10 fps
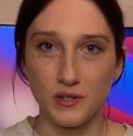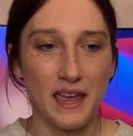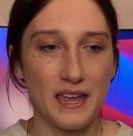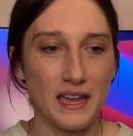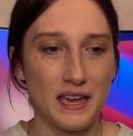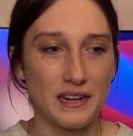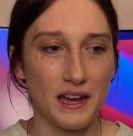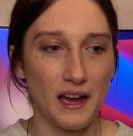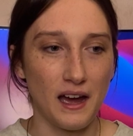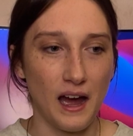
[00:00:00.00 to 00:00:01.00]
and
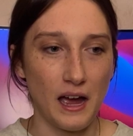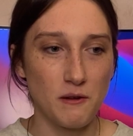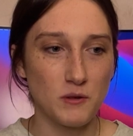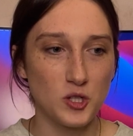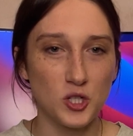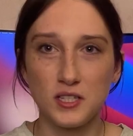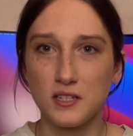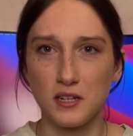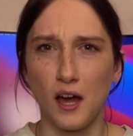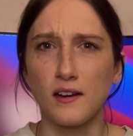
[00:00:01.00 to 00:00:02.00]
I was just
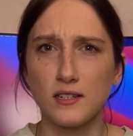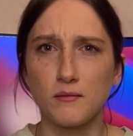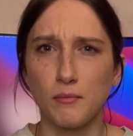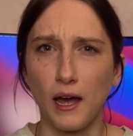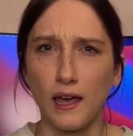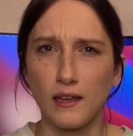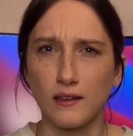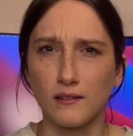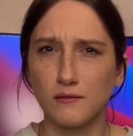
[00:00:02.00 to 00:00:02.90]
stunned by,